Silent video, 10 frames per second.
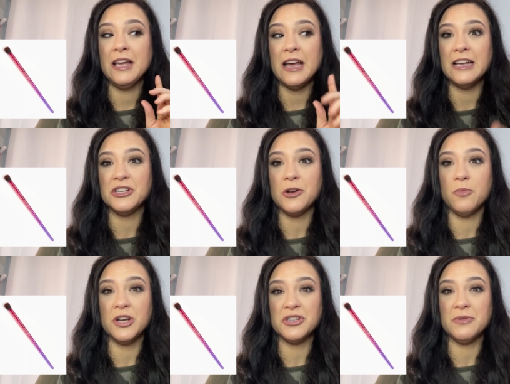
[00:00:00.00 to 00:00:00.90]
eyeshadow
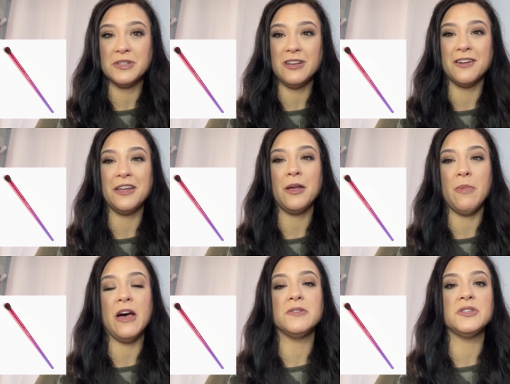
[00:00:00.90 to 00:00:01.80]
brush I was talking
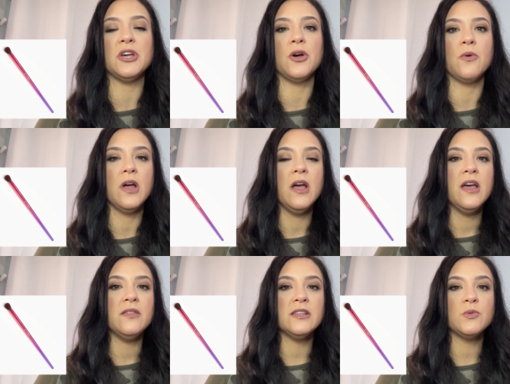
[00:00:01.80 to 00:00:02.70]
about. So
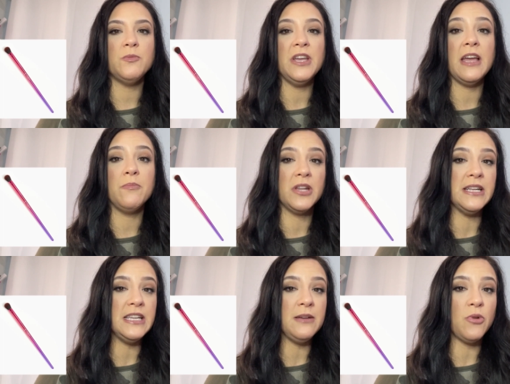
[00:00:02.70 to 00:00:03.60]
this will be a
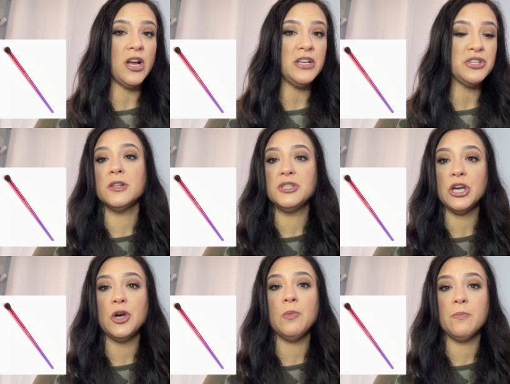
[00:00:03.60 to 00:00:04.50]
blending brush,
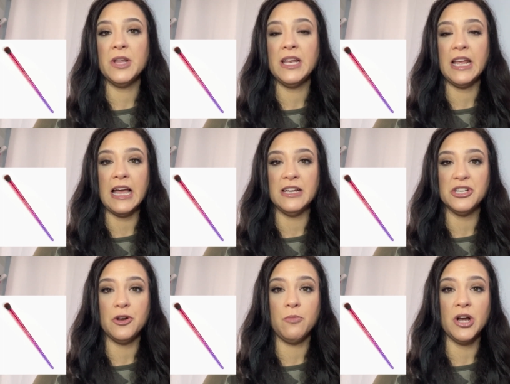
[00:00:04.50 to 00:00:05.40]
dome blending
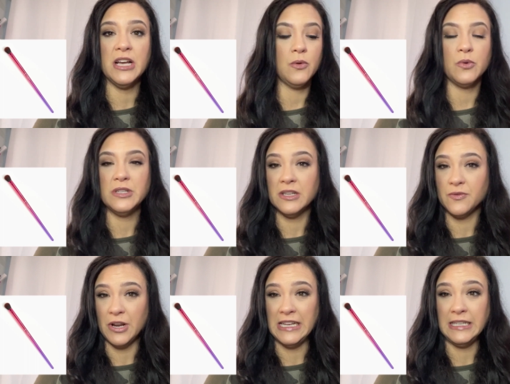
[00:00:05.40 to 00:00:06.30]
eyeshadow brush, retails
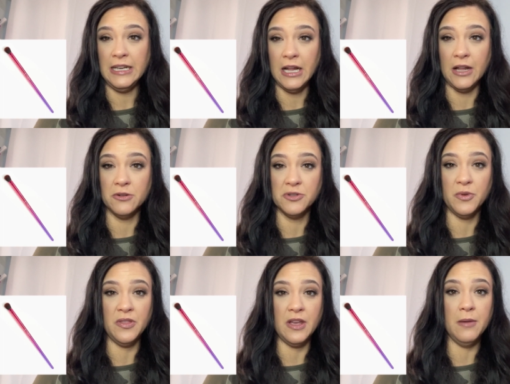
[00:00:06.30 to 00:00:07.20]
for $18
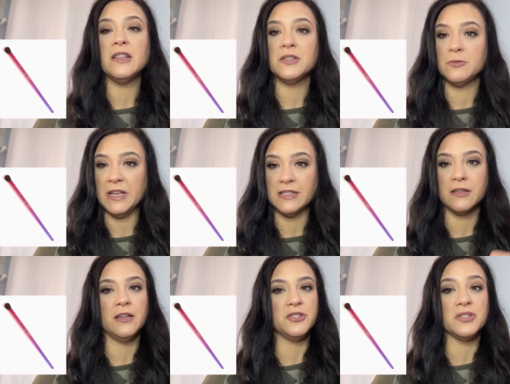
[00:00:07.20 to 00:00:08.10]
with them. This is
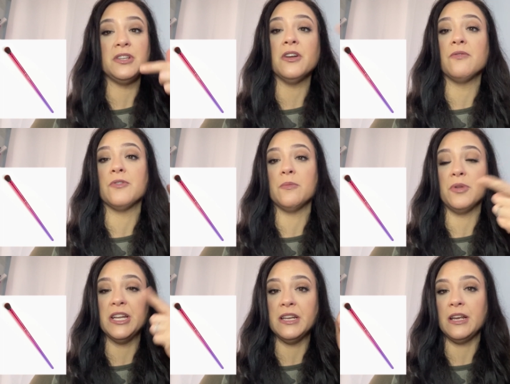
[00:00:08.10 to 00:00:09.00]
basically just, you know, for the
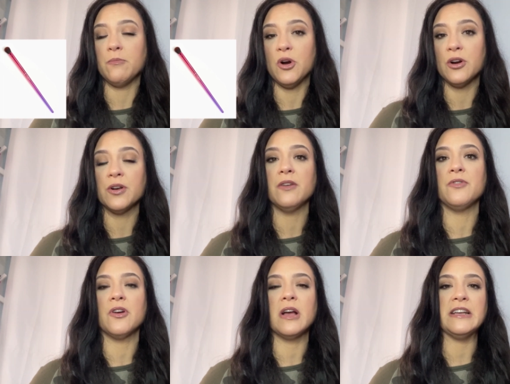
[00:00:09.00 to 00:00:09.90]
blending part of
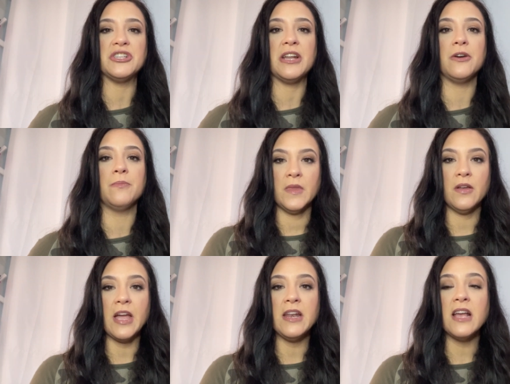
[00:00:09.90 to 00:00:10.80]
your eyeshadow.
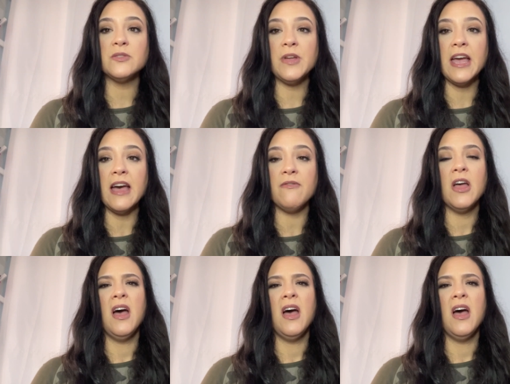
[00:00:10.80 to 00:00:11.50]
Okay, next we have